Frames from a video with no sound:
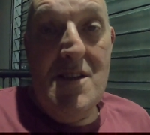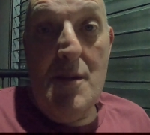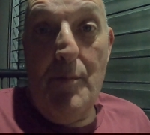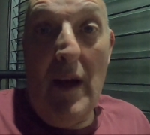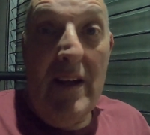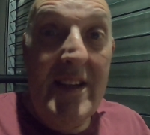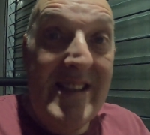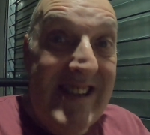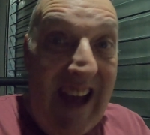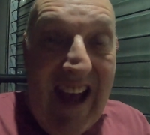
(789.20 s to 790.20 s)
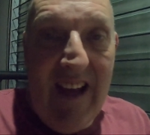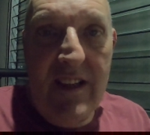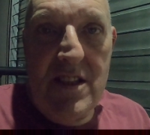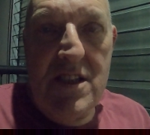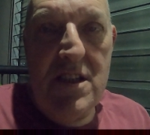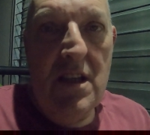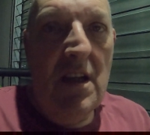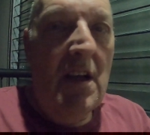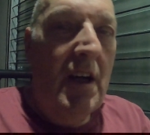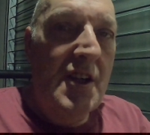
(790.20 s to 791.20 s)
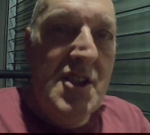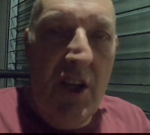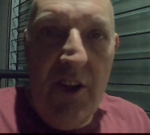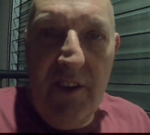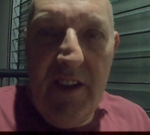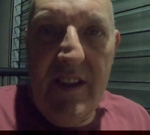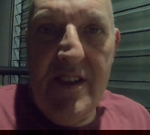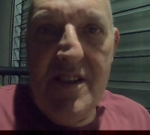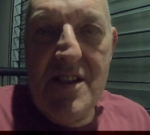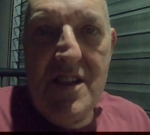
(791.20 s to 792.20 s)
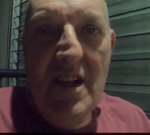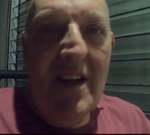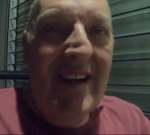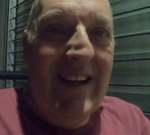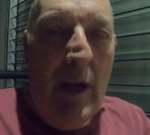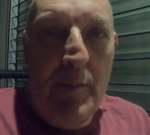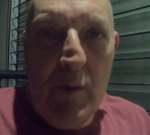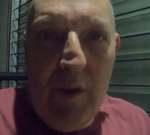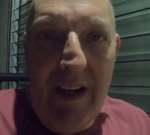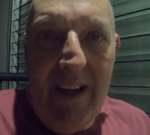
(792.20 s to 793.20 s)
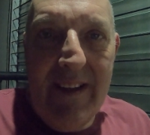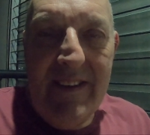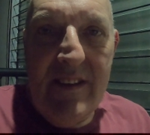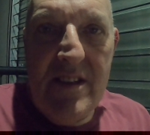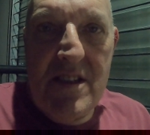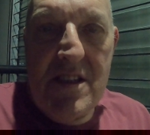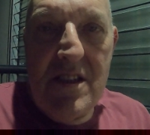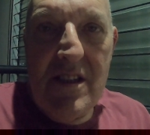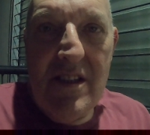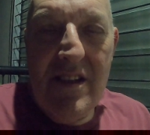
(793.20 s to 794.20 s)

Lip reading: to pay tax, attorneys, capital gains.